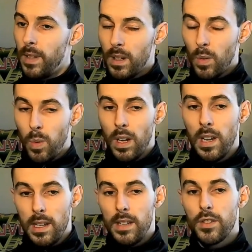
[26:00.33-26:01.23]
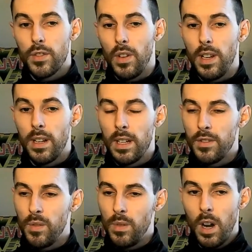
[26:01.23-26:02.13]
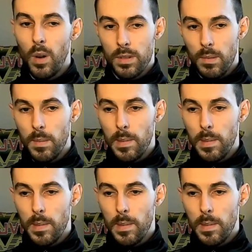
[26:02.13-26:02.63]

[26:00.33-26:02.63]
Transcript: quality striker that is going to be